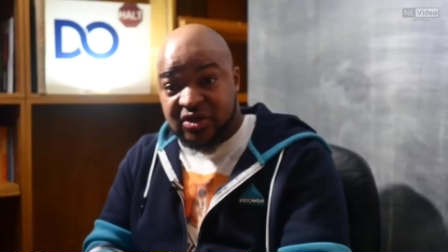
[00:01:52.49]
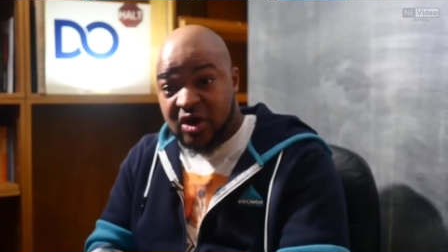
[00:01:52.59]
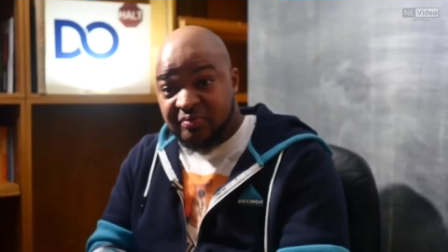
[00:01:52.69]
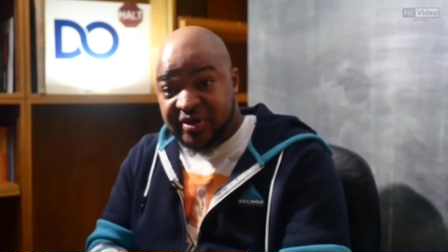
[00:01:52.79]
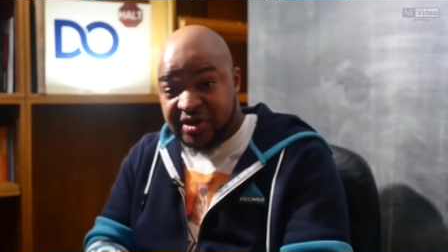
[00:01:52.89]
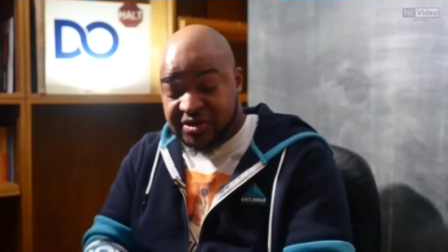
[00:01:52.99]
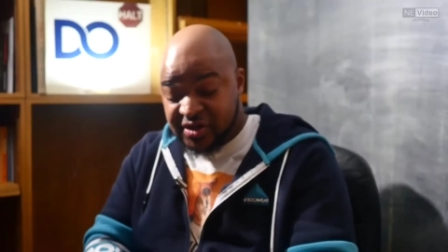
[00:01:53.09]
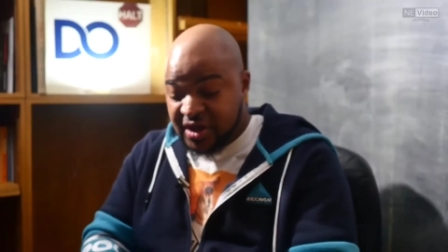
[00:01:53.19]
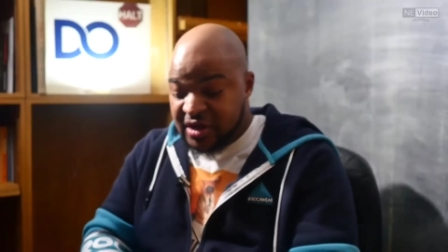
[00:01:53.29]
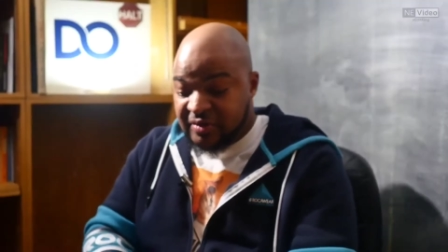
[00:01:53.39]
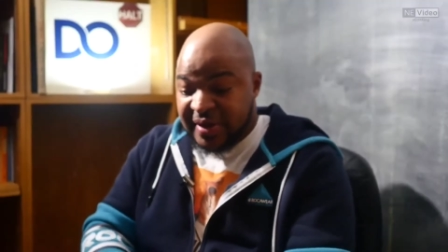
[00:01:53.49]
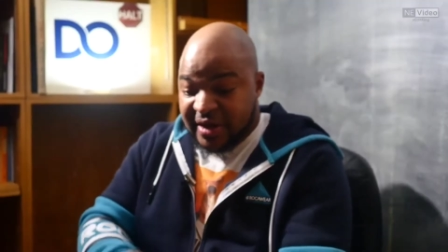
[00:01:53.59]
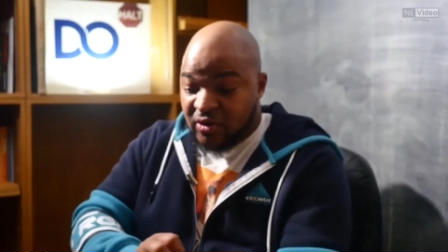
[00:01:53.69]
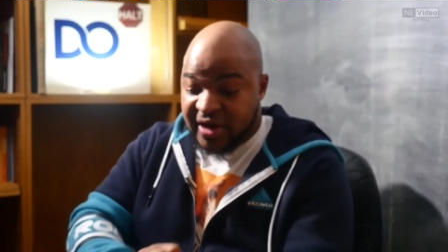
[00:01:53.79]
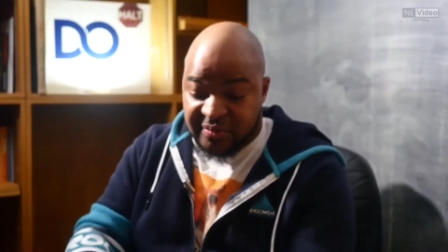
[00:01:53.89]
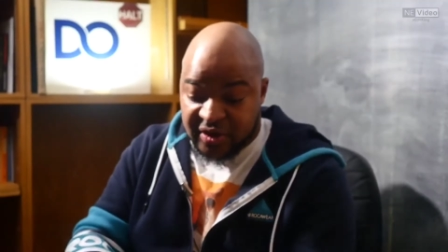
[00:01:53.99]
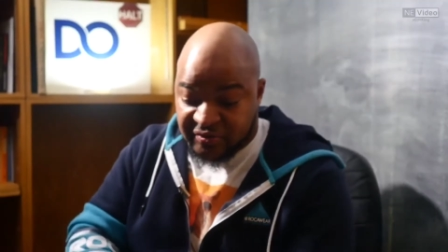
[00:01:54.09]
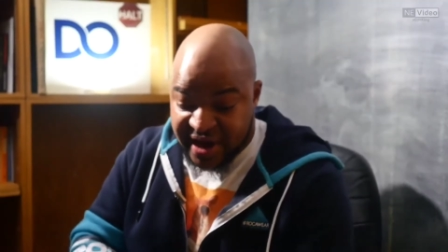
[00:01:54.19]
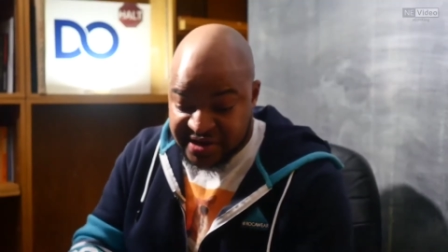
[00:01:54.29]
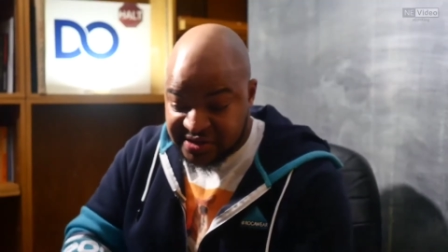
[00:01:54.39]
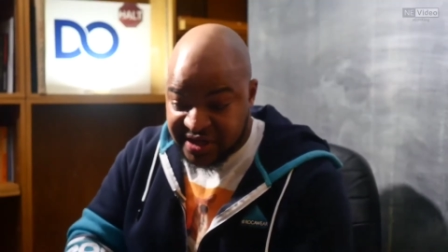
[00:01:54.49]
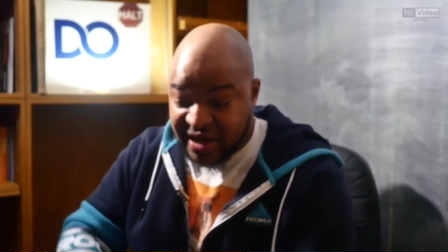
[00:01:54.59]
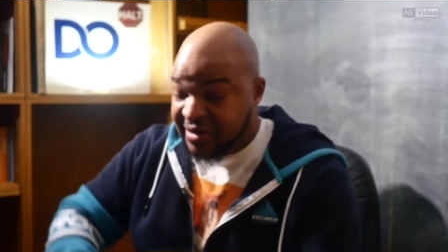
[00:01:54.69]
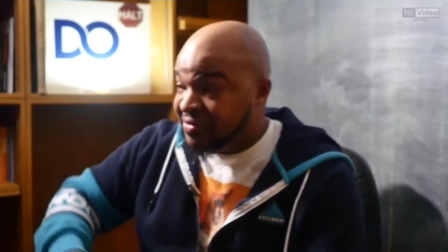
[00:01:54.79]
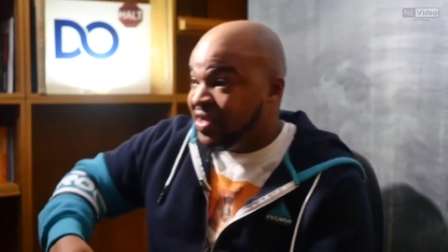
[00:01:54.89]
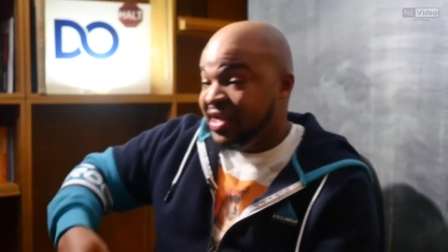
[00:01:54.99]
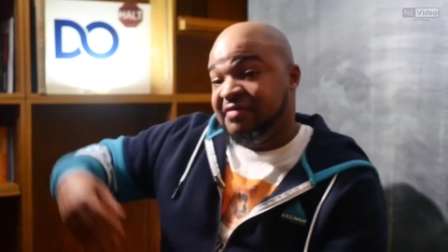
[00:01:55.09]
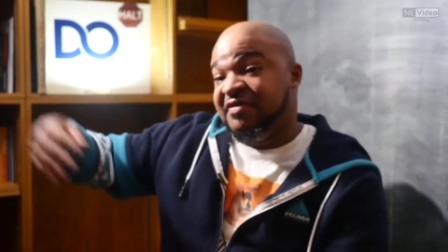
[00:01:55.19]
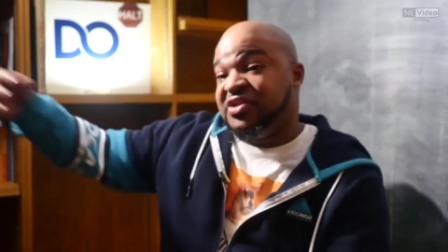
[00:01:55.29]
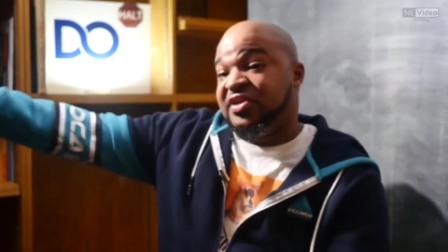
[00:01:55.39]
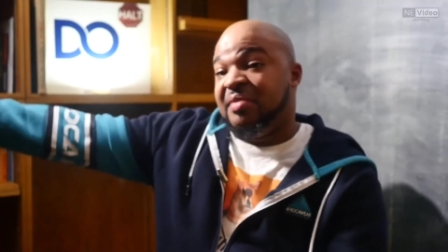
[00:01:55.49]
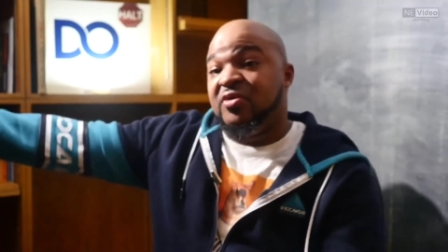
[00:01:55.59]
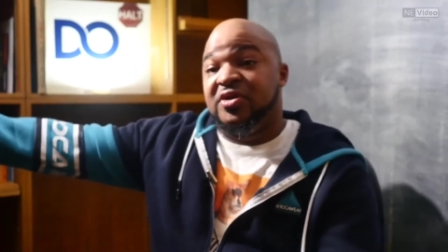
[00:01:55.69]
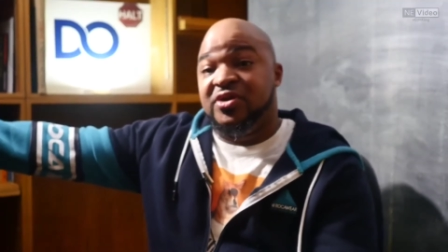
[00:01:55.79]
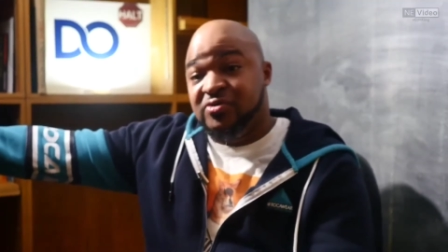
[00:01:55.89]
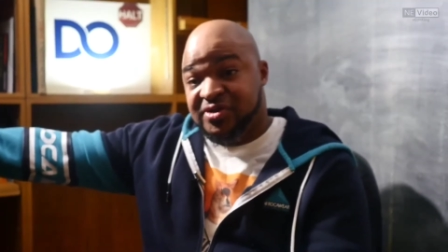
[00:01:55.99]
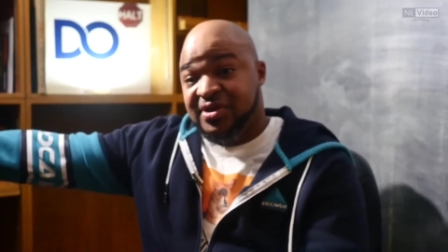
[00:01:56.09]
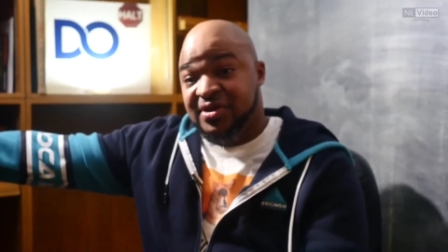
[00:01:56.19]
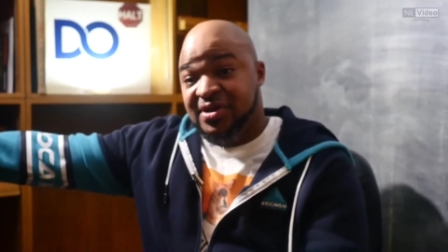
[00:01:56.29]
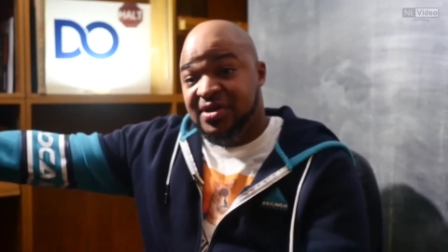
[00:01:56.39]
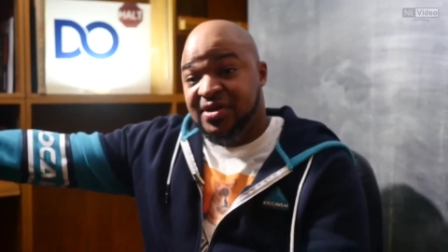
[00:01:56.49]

to go because you be like, okay, I'm going to write this down and eventually I'm going to use it.